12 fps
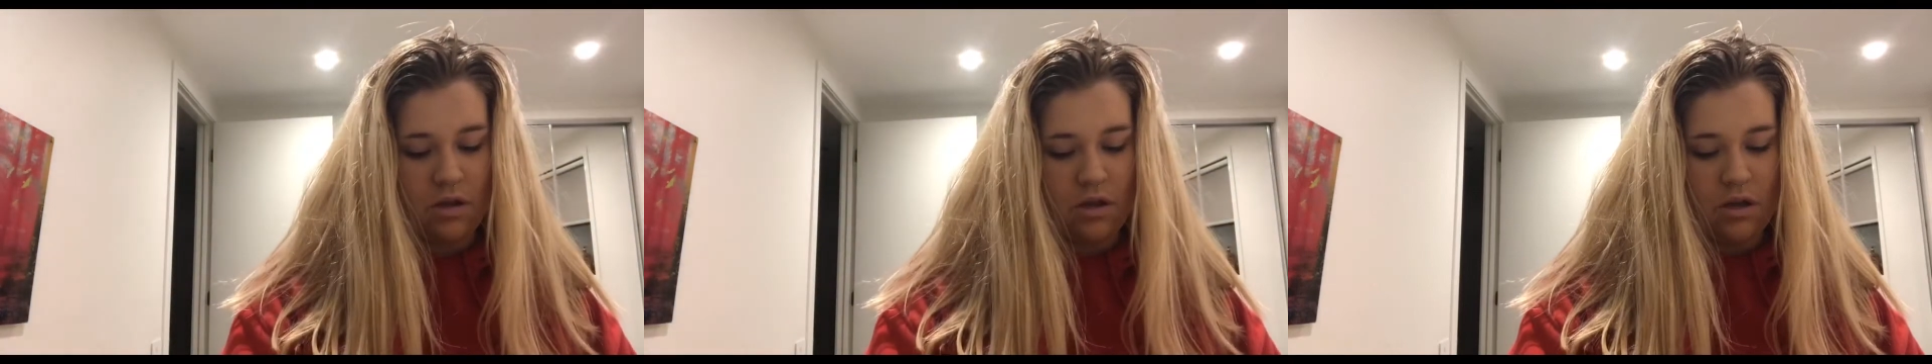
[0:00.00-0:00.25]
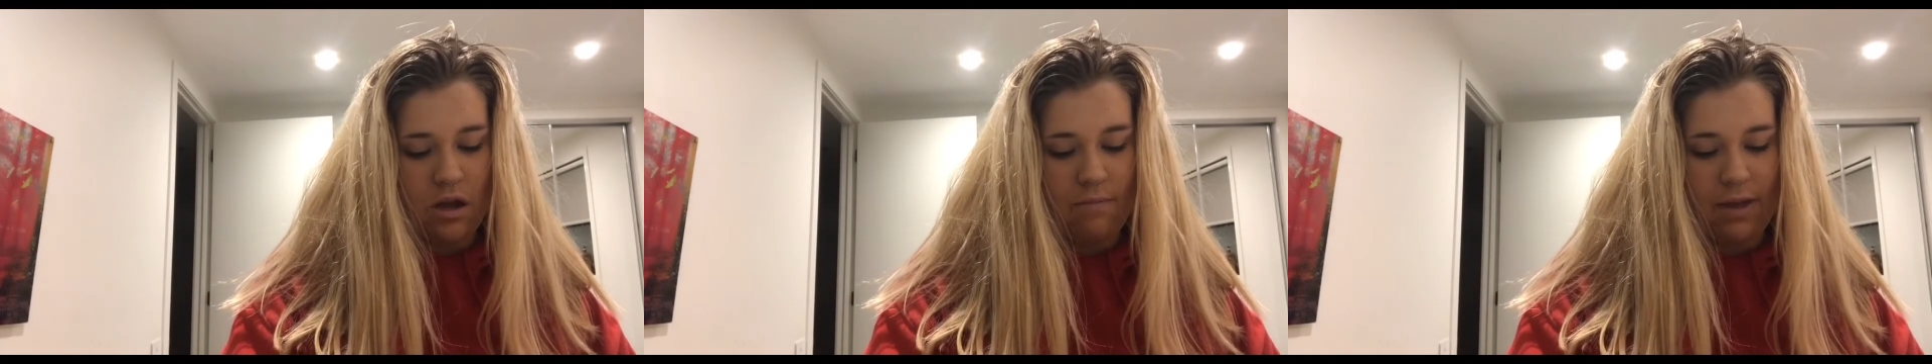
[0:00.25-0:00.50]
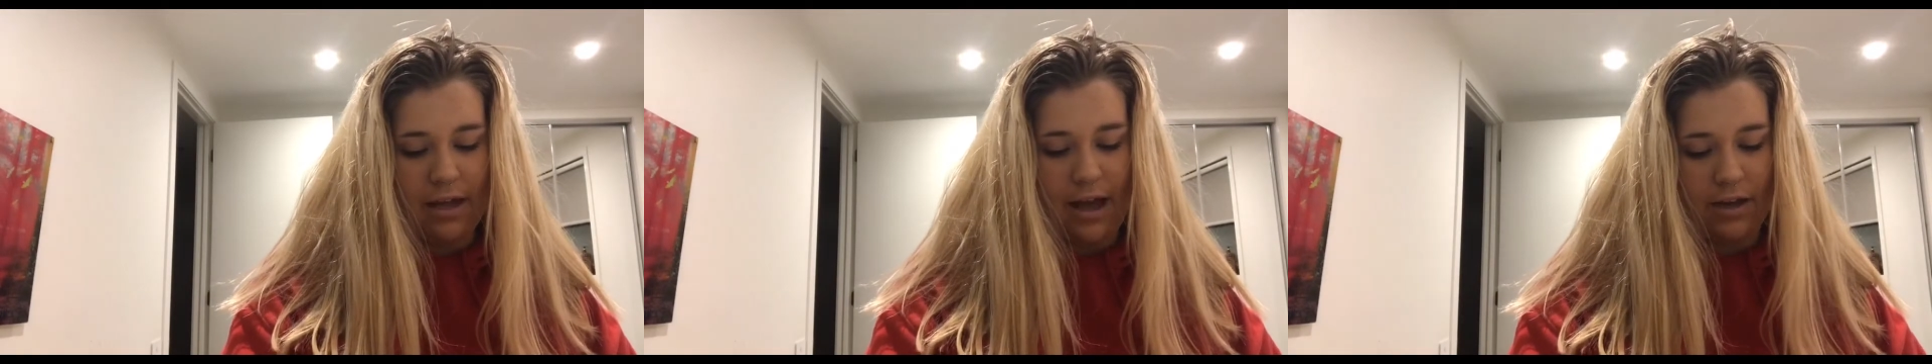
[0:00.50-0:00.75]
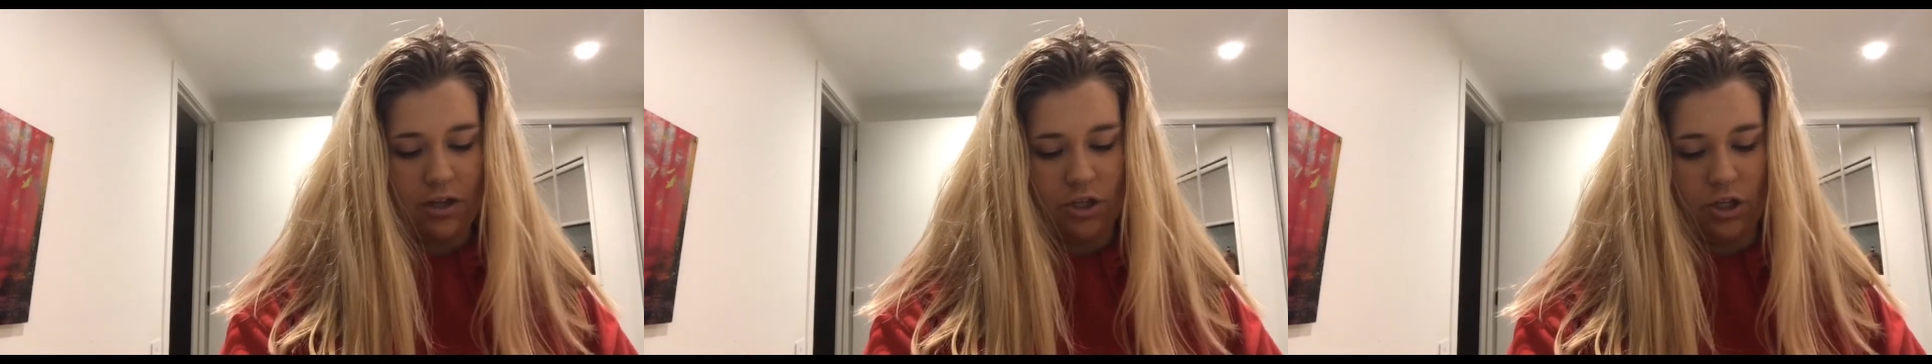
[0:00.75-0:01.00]
I'm like
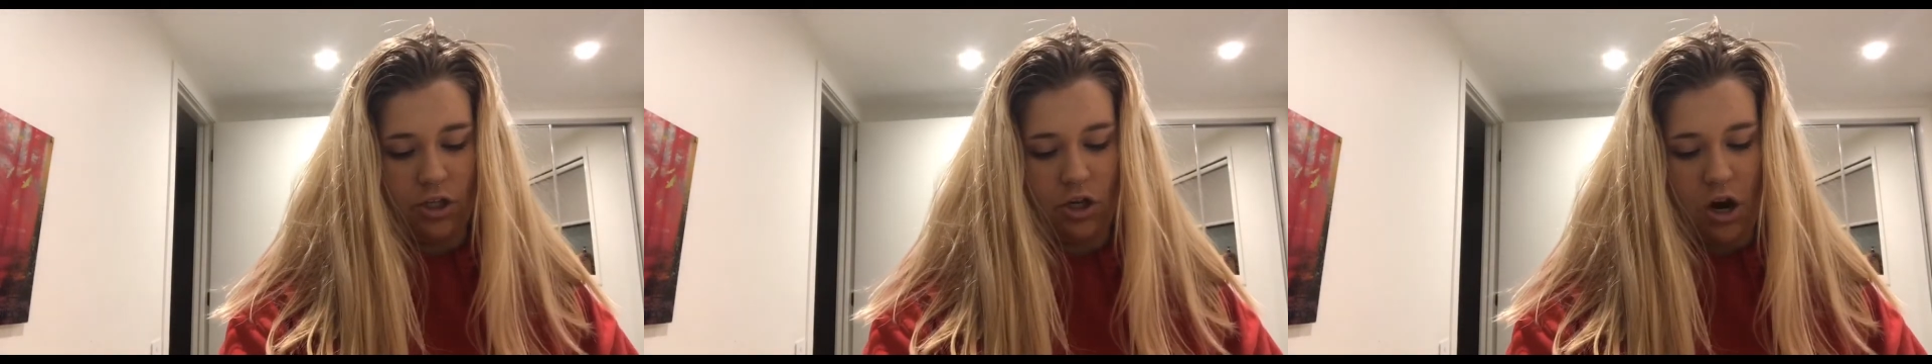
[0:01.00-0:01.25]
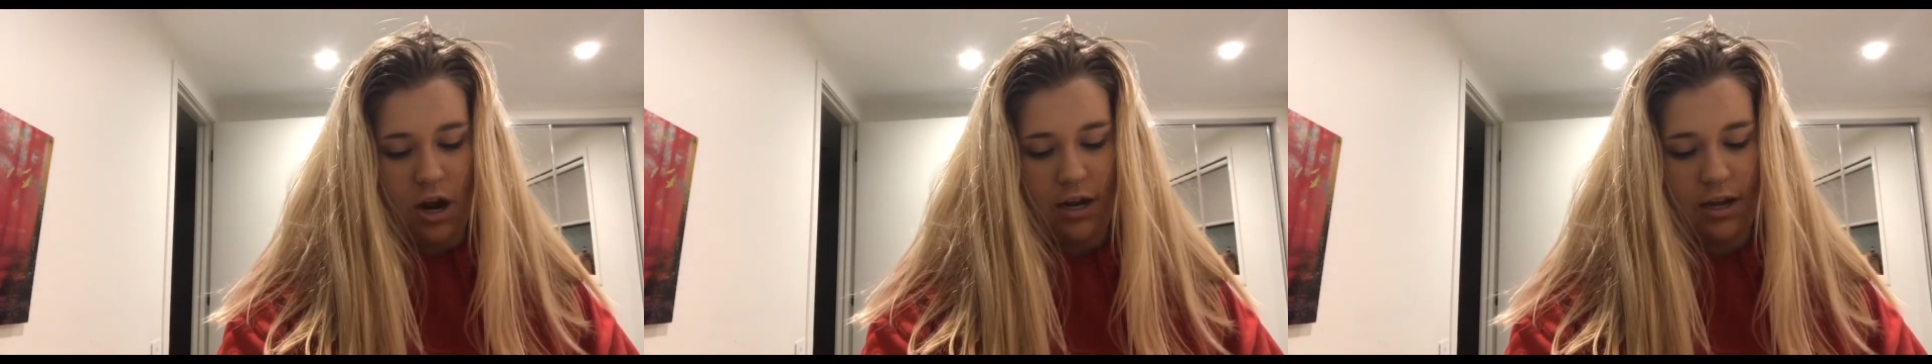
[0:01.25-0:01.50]
actually trying I